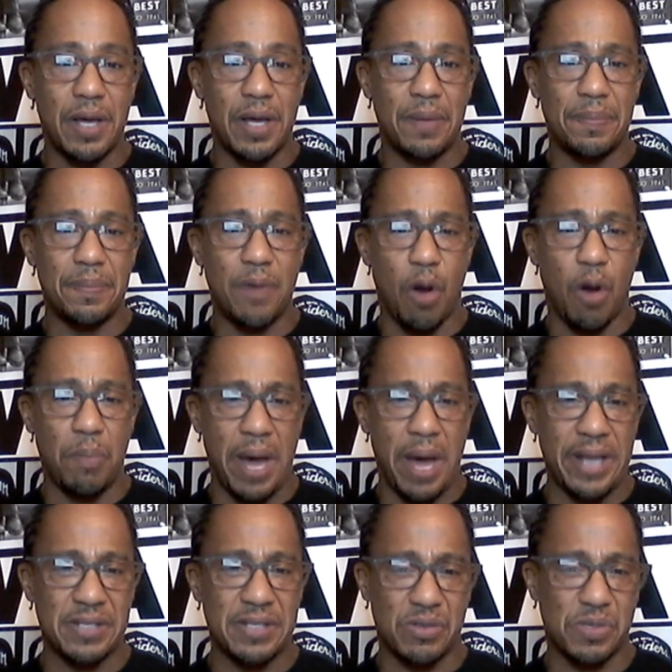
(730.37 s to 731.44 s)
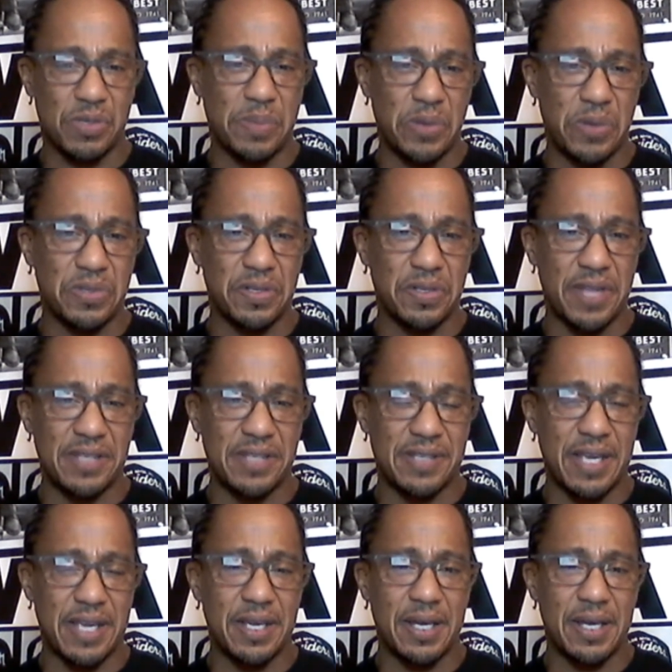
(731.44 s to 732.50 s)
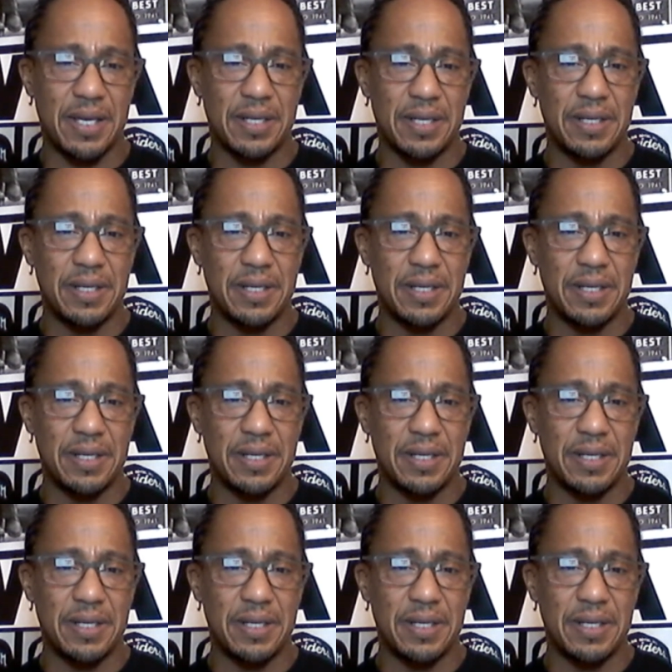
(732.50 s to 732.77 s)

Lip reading: Our bodies are supposed to, they say,